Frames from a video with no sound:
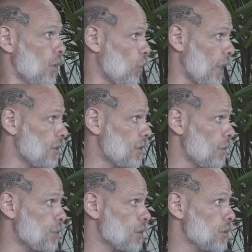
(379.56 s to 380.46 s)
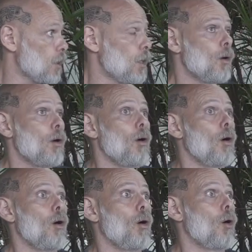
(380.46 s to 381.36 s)
Weighted dips,
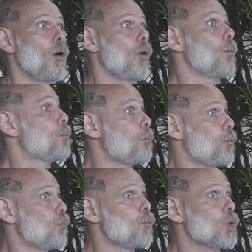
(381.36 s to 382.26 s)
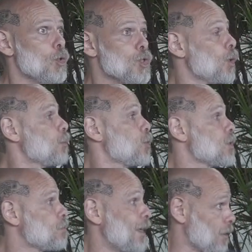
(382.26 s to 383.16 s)
close grip
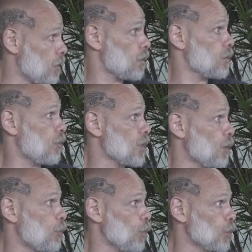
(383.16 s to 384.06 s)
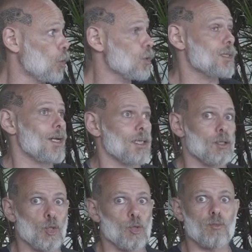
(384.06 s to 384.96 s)
with bands, for example. Those like
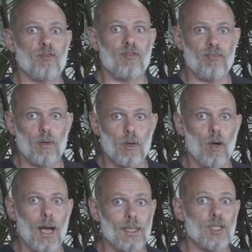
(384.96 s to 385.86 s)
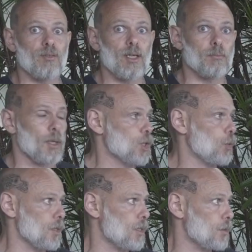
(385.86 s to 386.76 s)
just activate my
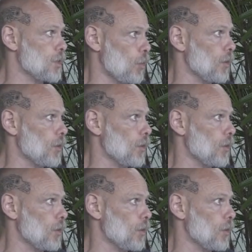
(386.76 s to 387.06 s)
triceps more.